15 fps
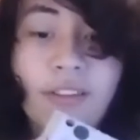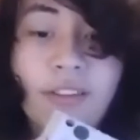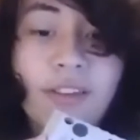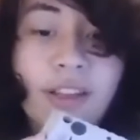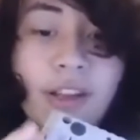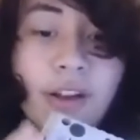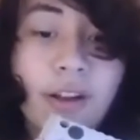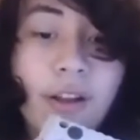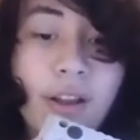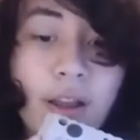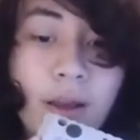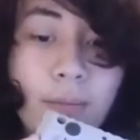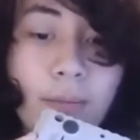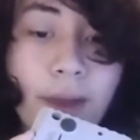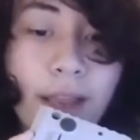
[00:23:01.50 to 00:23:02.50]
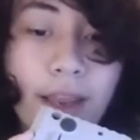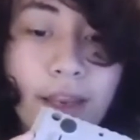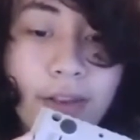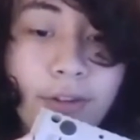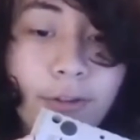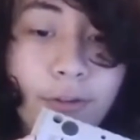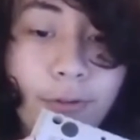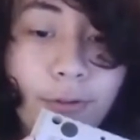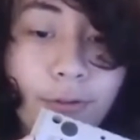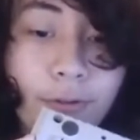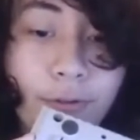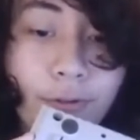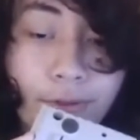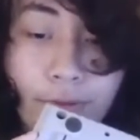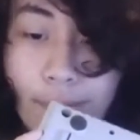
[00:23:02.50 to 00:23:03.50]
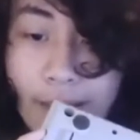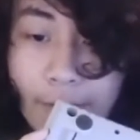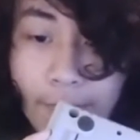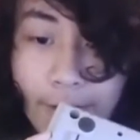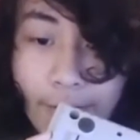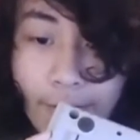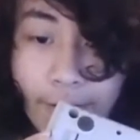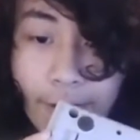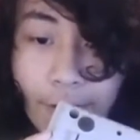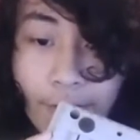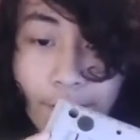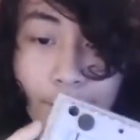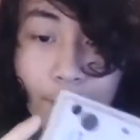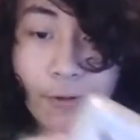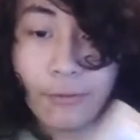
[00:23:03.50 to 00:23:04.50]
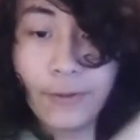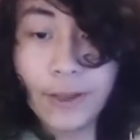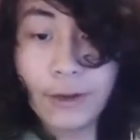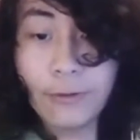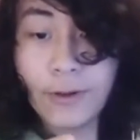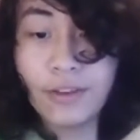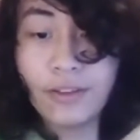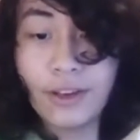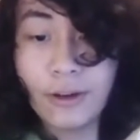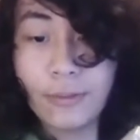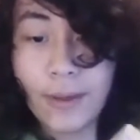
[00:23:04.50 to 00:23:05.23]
rests here, my ring finger and middle finger rests here,